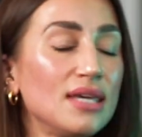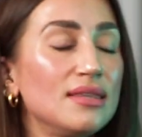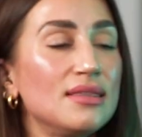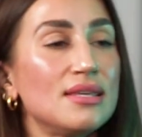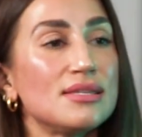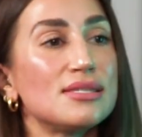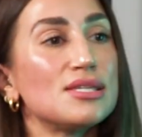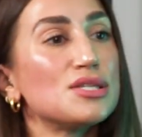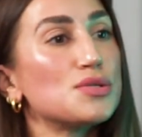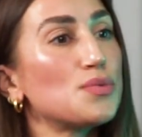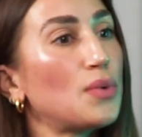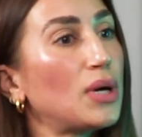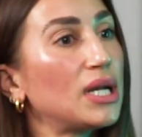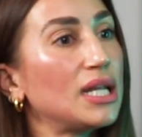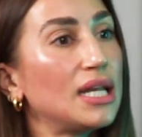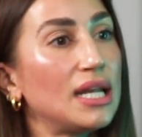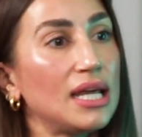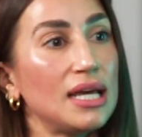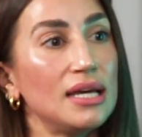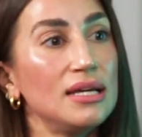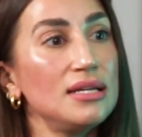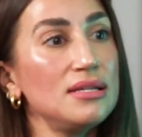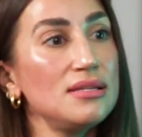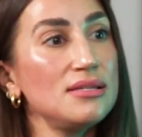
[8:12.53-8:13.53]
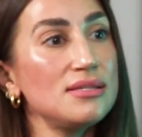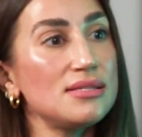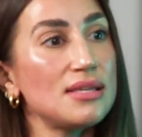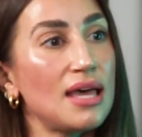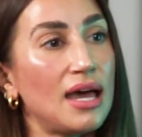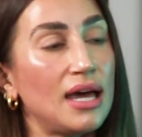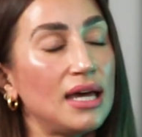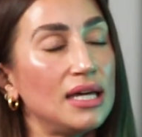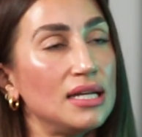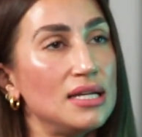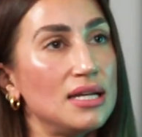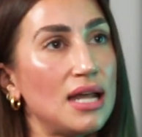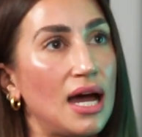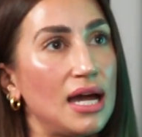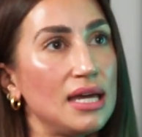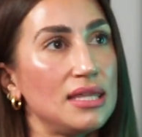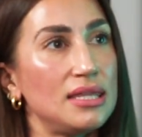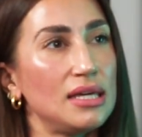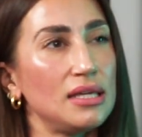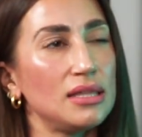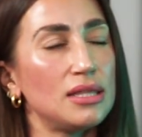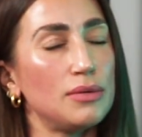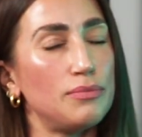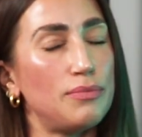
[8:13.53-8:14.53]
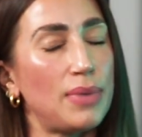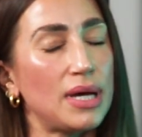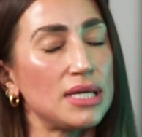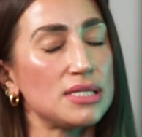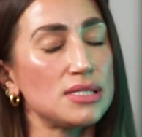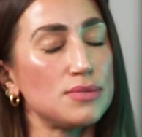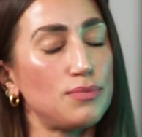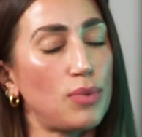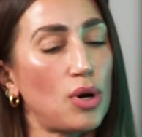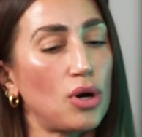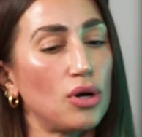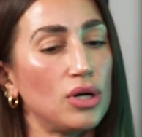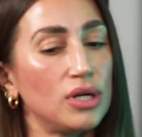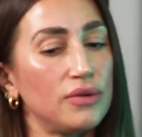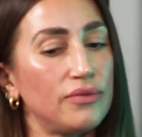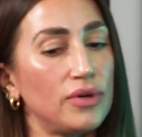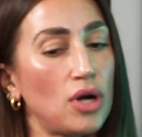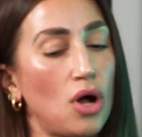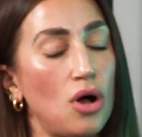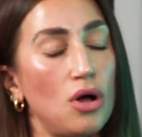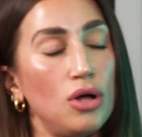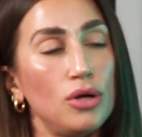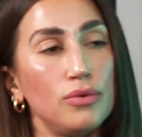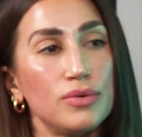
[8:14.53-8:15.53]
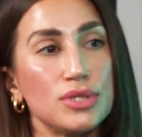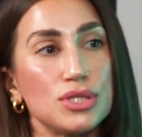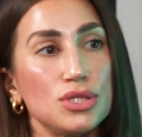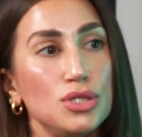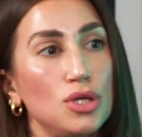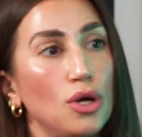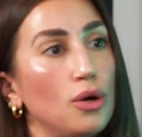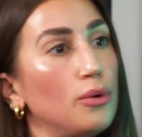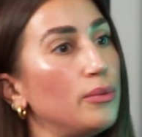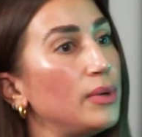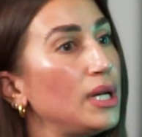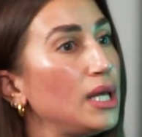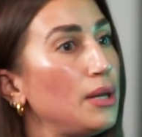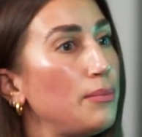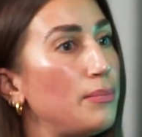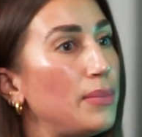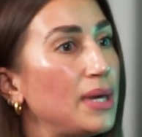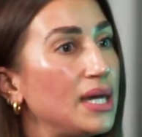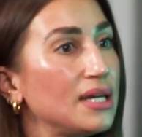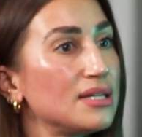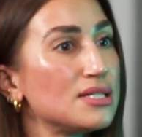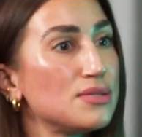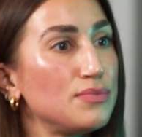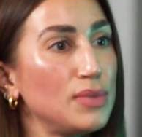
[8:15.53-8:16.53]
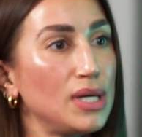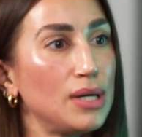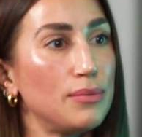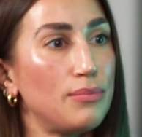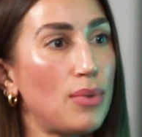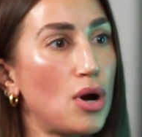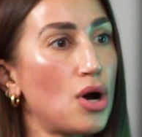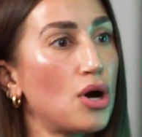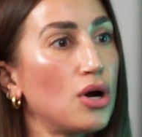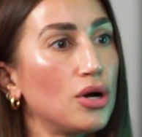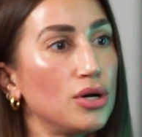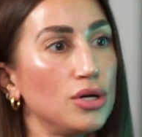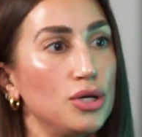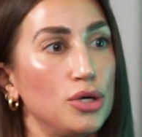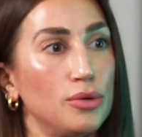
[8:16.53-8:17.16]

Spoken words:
This is what it is. And I think the best part of it all was nobody picked me apart.